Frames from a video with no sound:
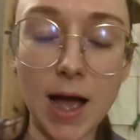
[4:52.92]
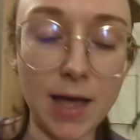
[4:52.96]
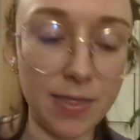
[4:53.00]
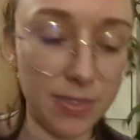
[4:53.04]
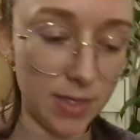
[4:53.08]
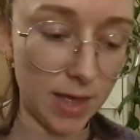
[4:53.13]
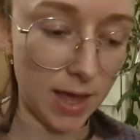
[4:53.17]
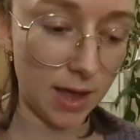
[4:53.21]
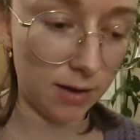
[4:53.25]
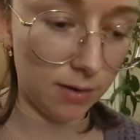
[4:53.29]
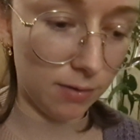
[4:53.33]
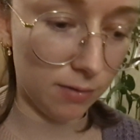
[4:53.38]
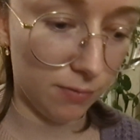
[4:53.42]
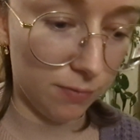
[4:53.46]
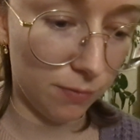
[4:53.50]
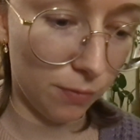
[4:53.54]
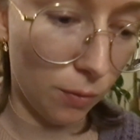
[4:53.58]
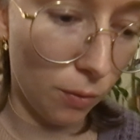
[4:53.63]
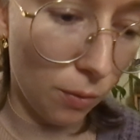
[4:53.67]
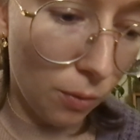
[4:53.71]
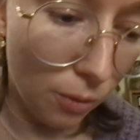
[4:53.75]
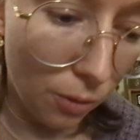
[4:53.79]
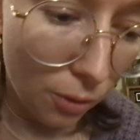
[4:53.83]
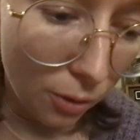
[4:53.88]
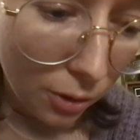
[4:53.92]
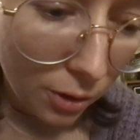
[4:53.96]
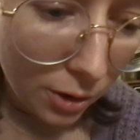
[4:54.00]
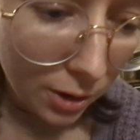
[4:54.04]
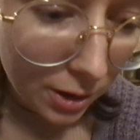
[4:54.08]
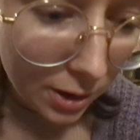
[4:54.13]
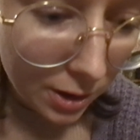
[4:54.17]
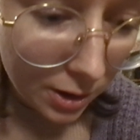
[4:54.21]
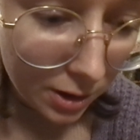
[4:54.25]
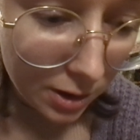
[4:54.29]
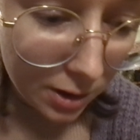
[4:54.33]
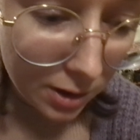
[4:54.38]
and then for
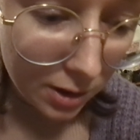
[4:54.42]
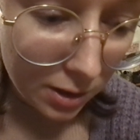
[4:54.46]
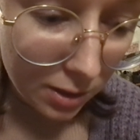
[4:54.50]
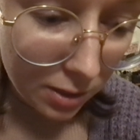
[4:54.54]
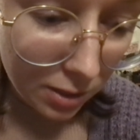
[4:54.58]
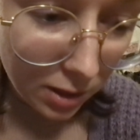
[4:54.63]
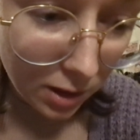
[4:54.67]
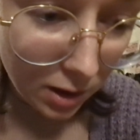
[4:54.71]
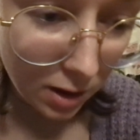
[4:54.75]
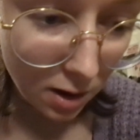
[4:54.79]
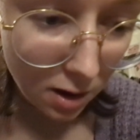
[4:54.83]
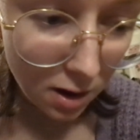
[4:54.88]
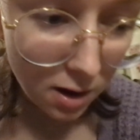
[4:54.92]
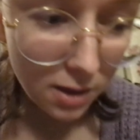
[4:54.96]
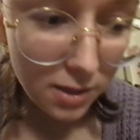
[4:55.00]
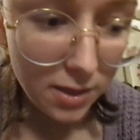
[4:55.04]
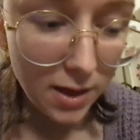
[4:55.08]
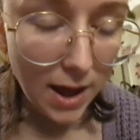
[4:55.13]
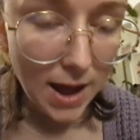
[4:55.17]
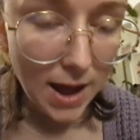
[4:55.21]
the other